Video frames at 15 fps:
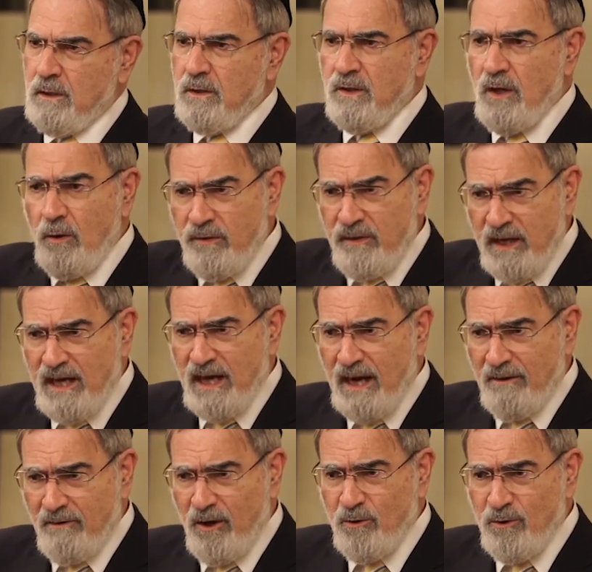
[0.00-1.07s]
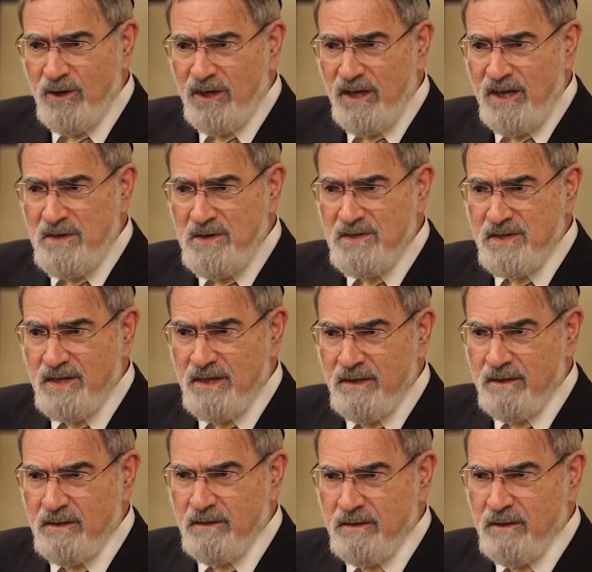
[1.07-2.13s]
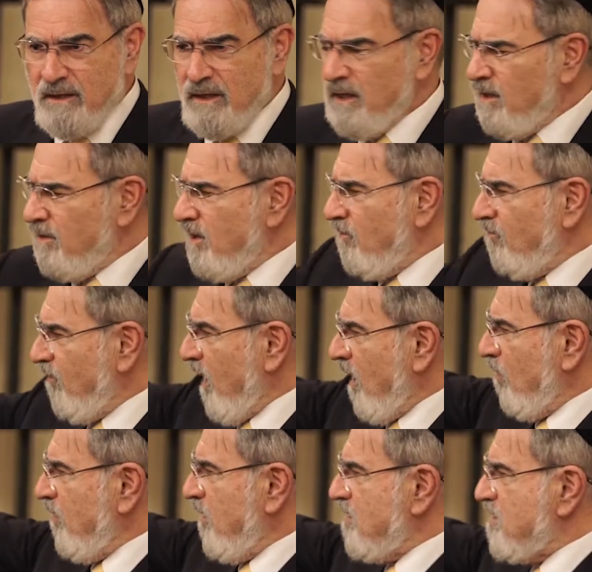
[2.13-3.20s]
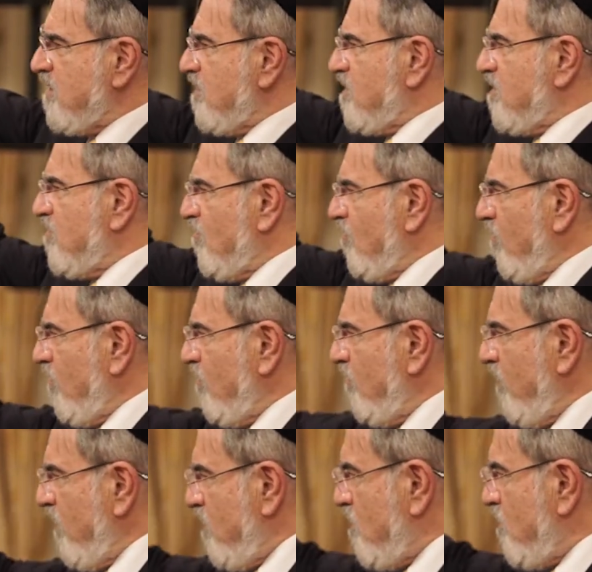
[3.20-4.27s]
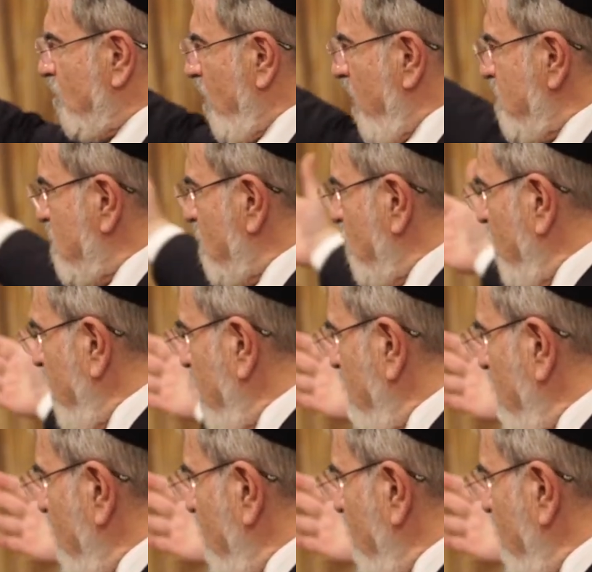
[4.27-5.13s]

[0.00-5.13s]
in the Cairo Geniza, they found this extraordinary treasury